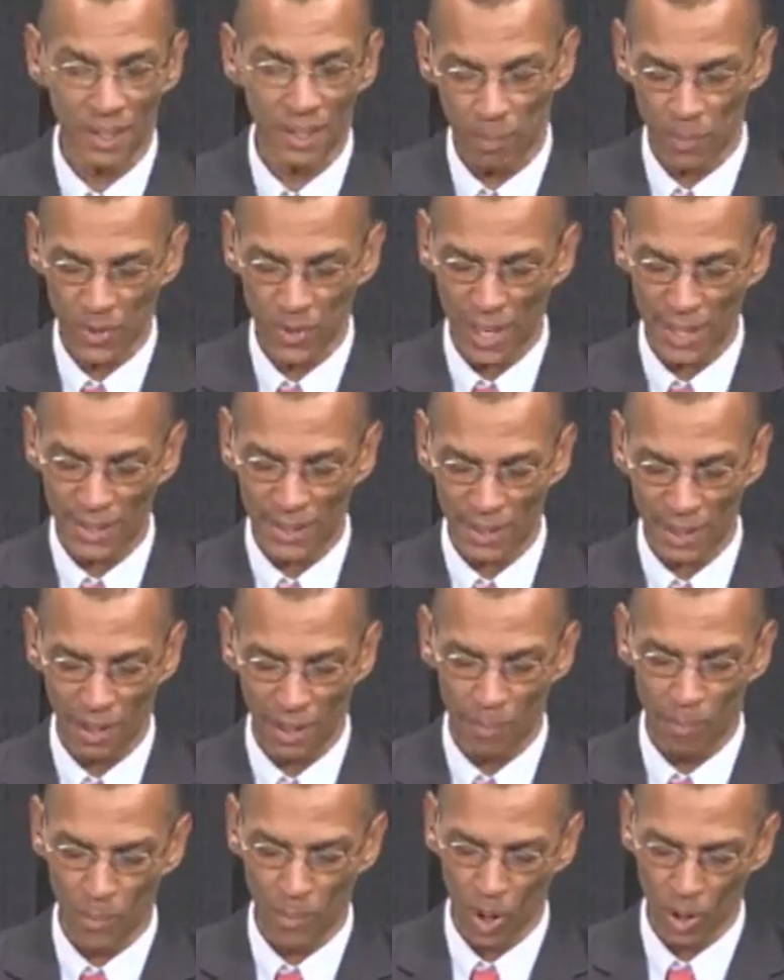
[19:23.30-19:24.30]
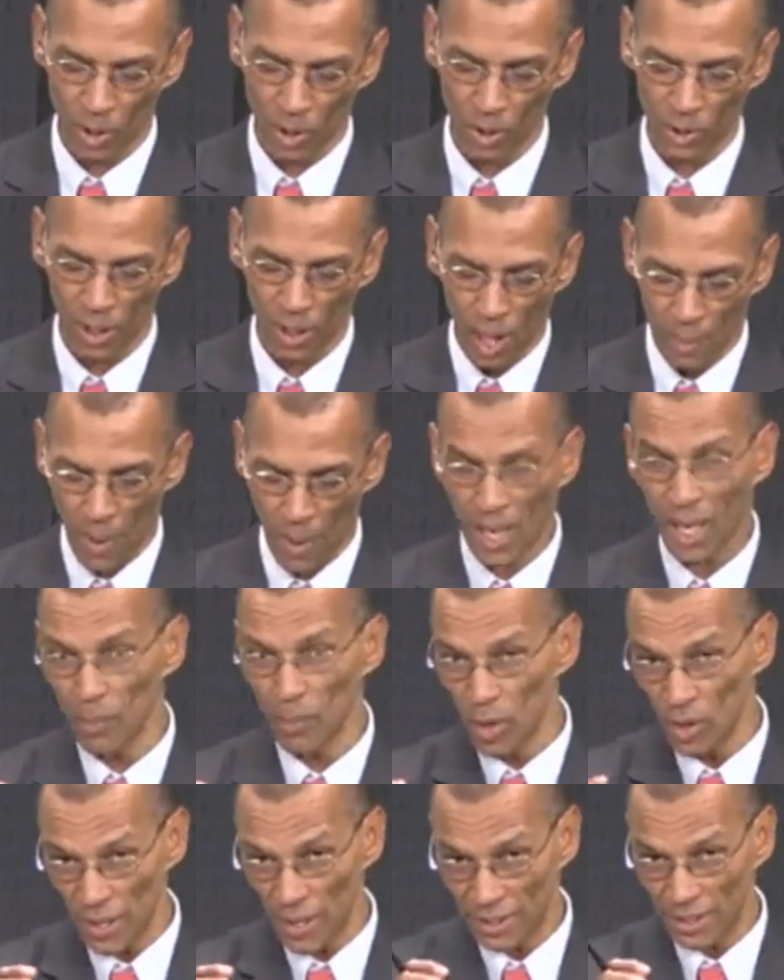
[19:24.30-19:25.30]
pricing models. Marco
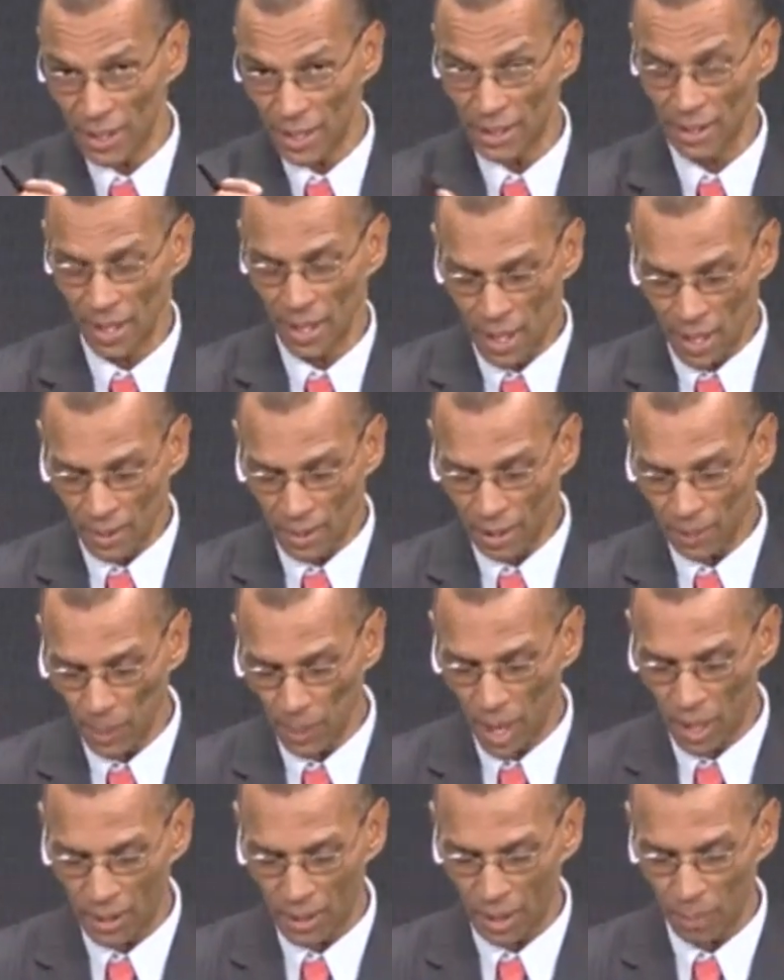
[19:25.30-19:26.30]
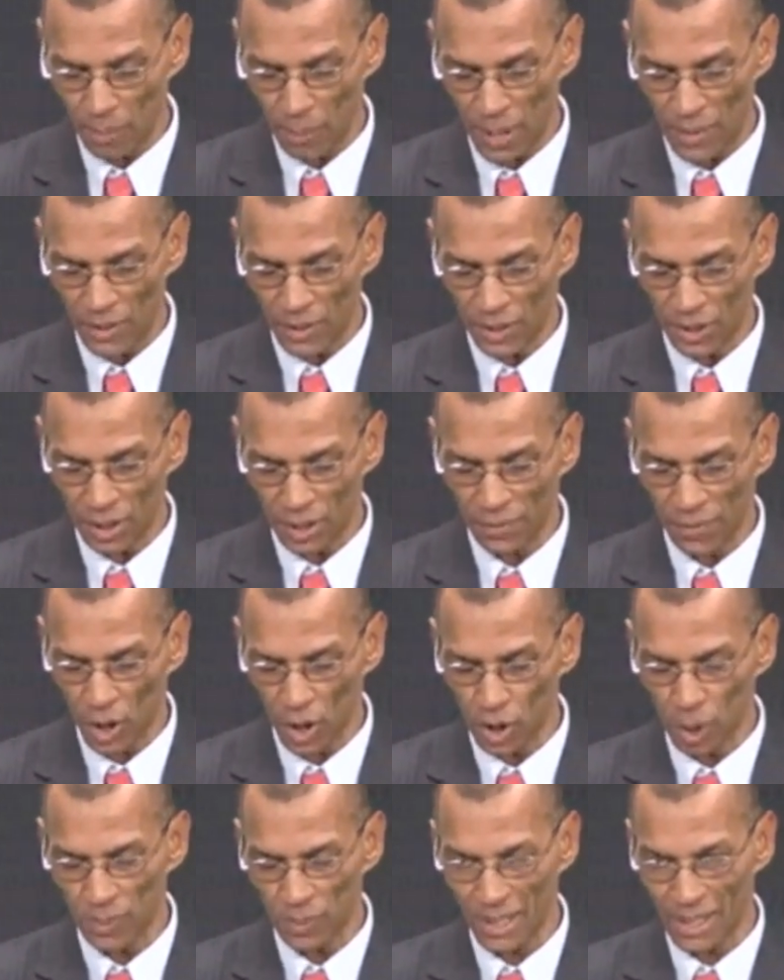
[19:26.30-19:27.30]
Mure said, the sparkling beverages
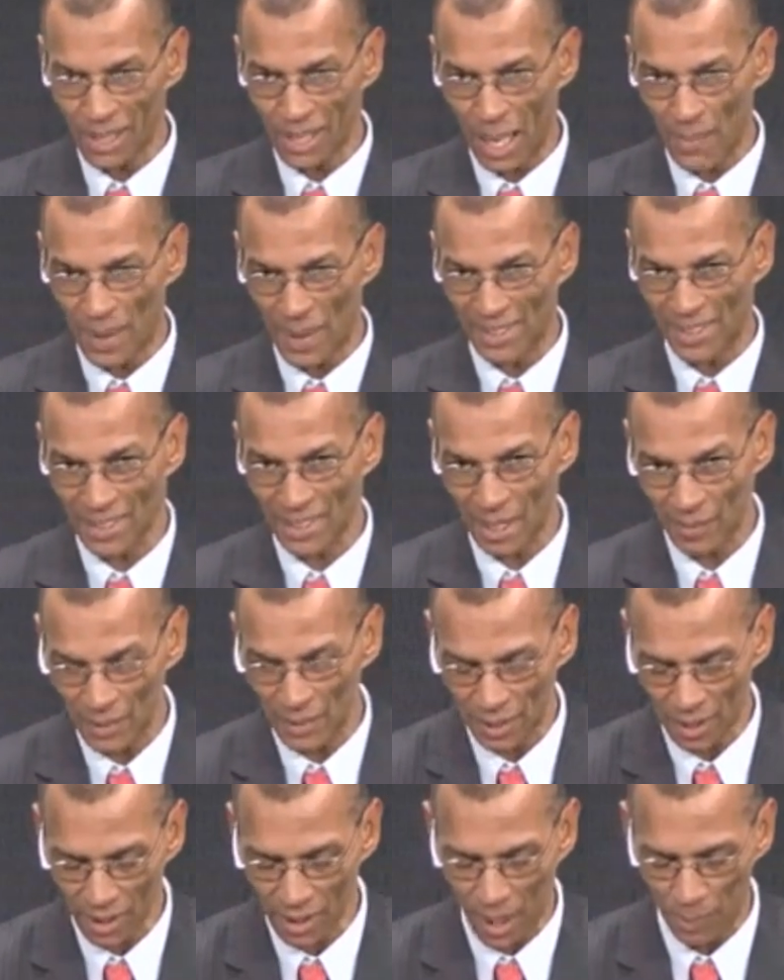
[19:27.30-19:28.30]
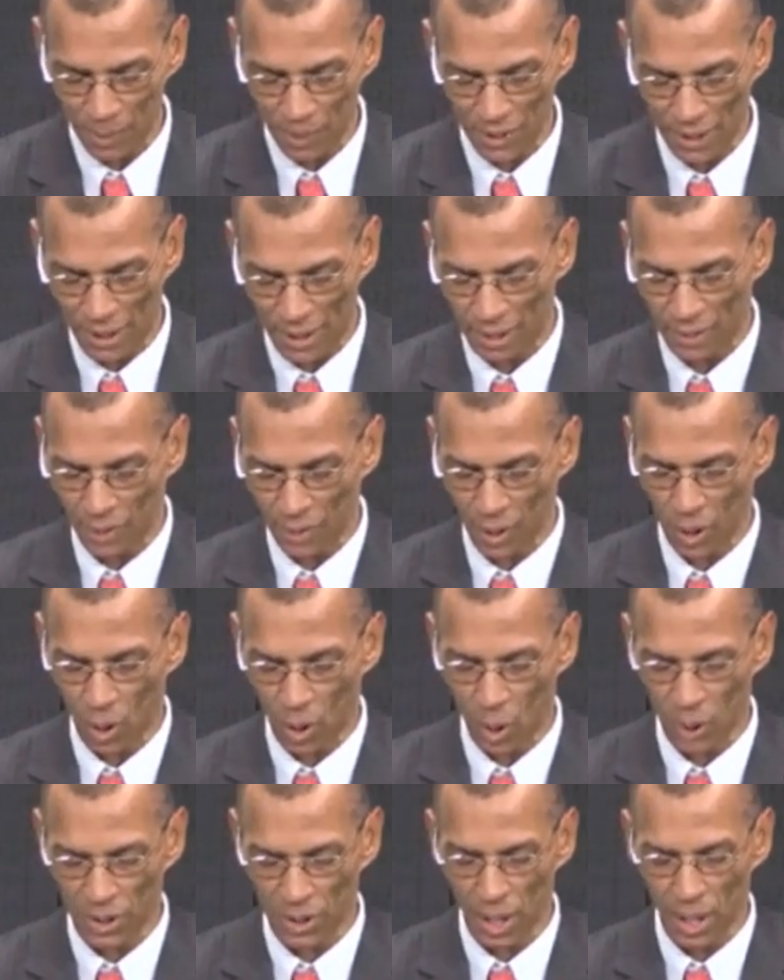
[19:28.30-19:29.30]
volume declined by 79% for the
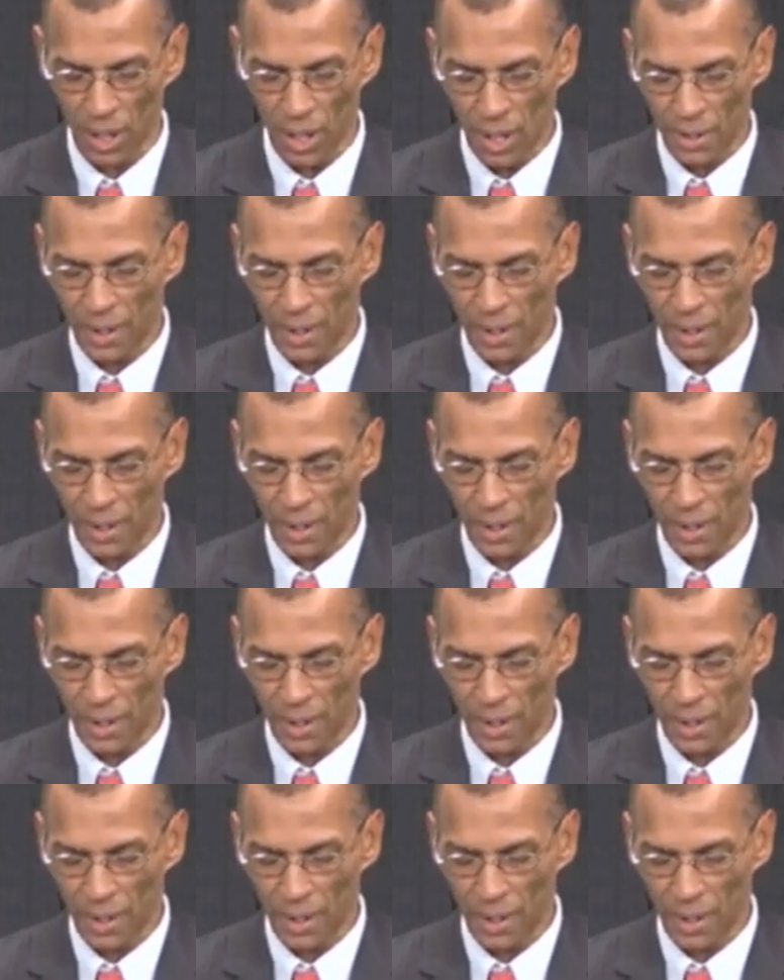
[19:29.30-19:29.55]
quarter.